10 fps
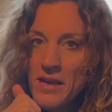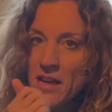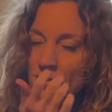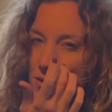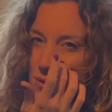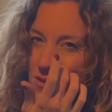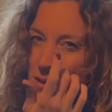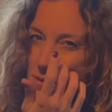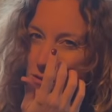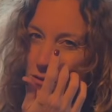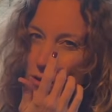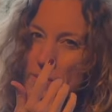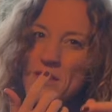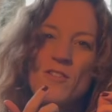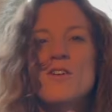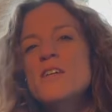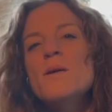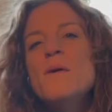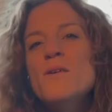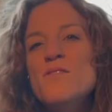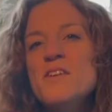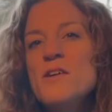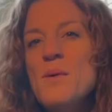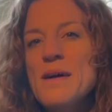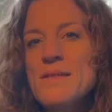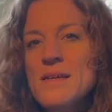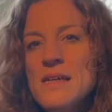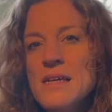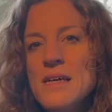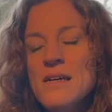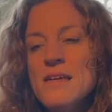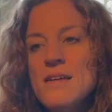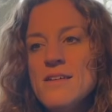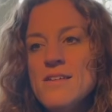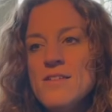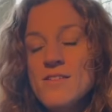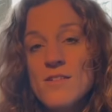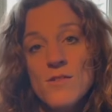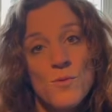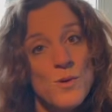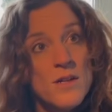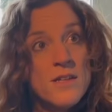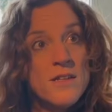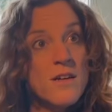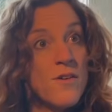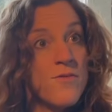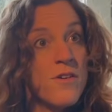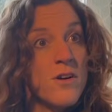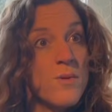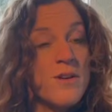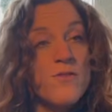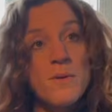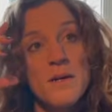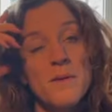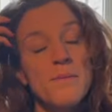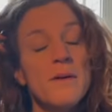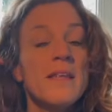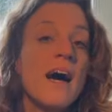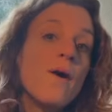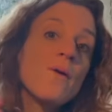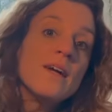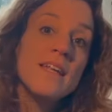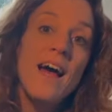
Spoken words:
have heard that before, me talking about Digoin, is really not far away from here, maybe an hour and a